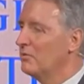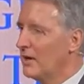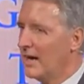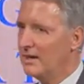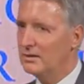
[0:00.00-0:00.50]

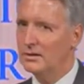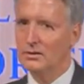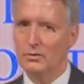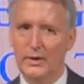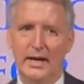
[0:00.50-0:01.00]
right,
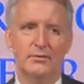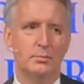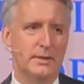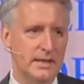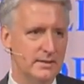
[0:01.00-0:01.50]
we have the
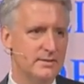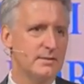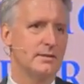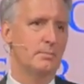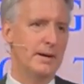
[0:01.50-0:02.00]
peace that